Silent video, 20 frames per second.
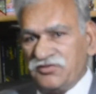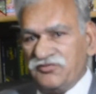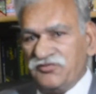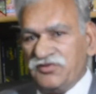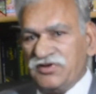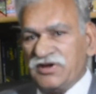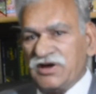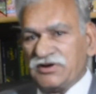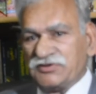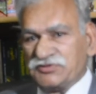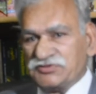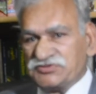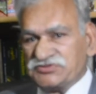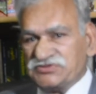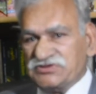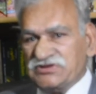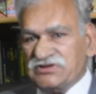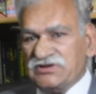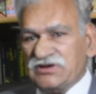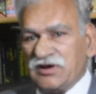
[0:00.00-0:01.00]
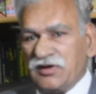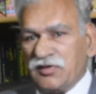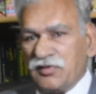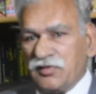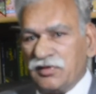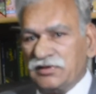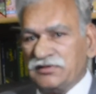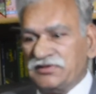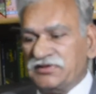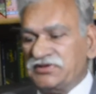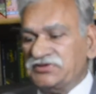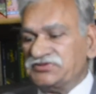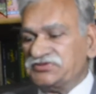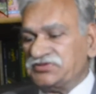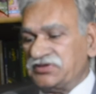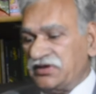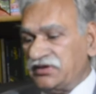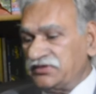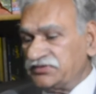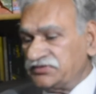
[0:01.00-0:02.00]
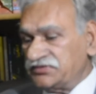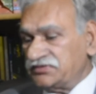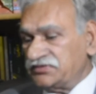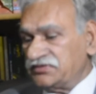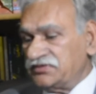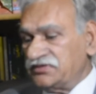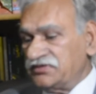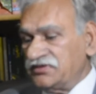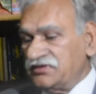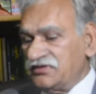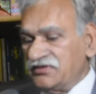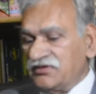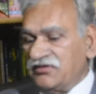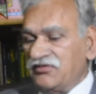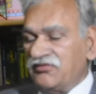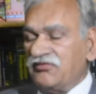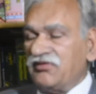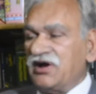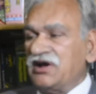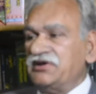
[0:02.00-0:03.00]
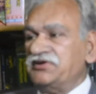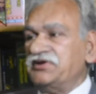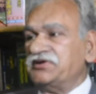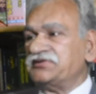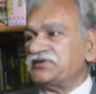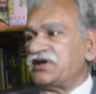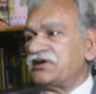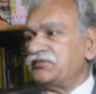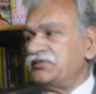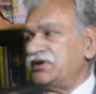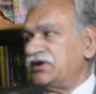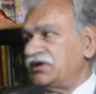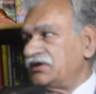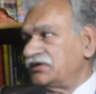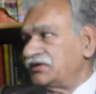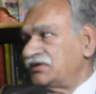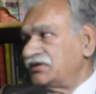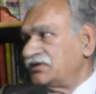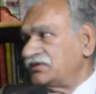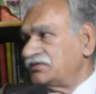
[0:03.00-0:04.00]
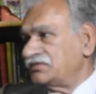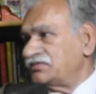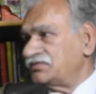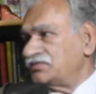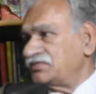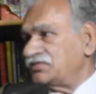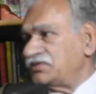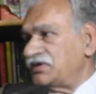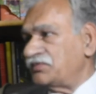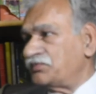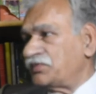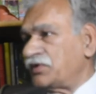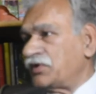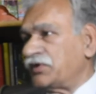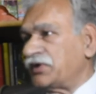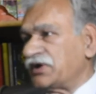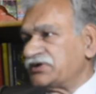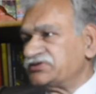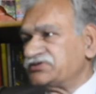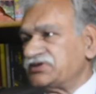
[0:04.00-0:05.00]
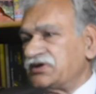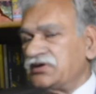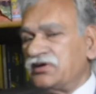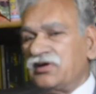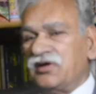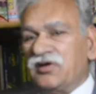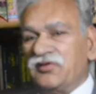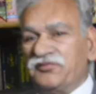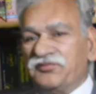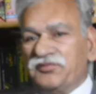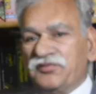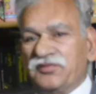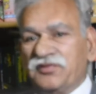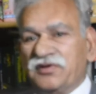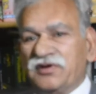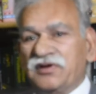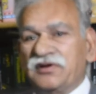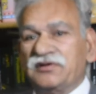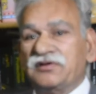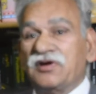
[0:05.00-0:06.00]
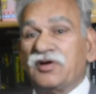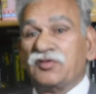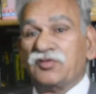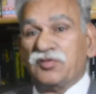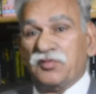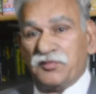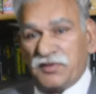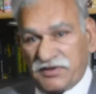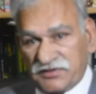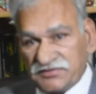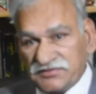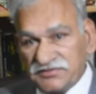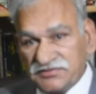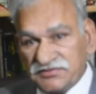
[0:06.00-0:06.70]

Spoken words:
We are to see all these things while determining the production of a document.